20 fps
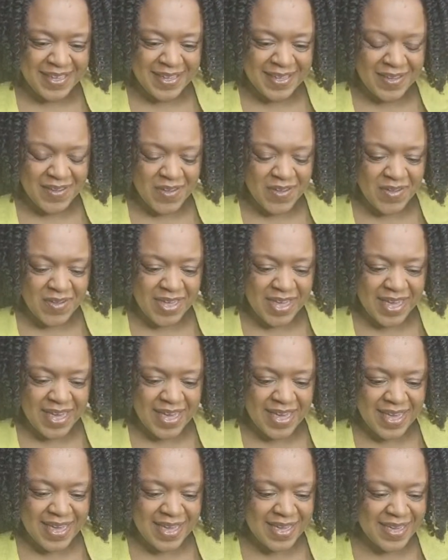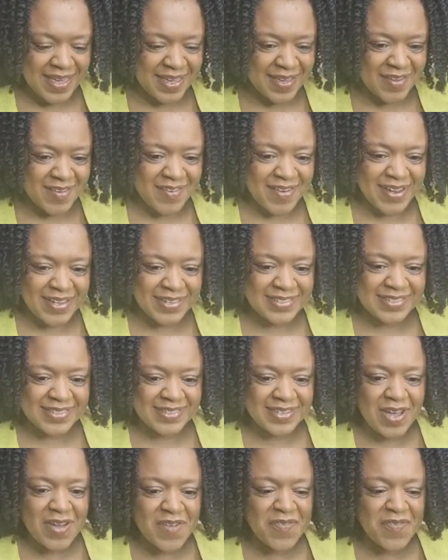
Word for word: Okay, great stuff.